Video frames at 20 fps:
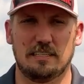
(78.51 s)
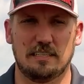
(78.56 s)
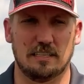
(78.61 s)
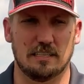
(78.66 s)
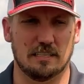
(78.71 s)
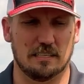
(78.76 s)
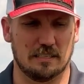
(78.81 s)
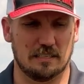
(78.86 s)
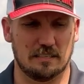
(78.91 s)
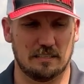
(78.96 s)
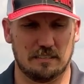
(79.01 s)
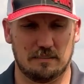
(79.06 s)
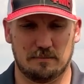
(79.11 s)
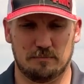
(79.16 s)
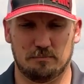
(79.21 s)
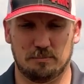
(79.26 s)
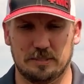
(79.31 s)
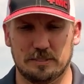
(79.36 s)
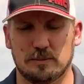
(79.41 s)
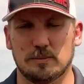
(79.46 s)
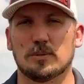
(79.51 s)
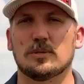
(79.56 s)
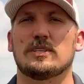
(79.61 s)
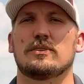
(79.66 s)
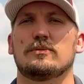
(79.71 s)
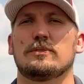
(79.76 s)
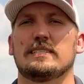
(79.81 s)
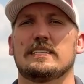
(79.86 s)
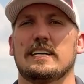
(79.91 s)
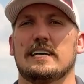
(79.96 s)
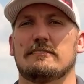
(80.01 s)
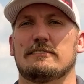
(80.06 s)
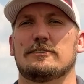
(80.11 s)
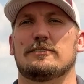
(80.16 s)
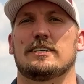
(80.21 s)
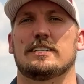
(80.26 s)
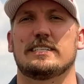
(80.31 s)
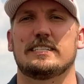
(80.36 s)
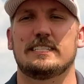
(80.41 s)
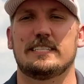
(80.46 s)
The big word we never
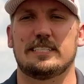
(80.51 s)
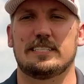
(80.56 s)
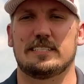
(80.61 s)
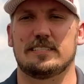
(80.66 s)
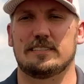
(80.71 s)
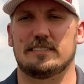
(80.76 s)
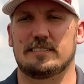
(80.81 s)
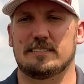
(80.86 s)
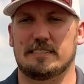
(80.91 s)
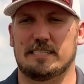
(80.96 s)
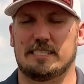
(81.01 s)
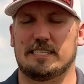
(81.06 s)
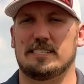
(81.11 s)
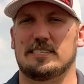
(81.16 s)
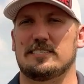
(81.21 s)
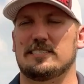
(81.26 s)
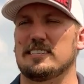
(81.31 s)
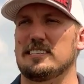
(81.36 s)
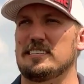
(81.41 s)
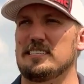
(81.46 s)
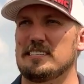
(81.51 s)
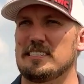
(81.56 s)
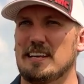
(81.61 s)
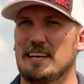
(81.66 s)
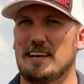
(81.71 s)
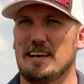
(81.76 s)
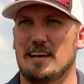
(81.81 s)
want to hear and scares us.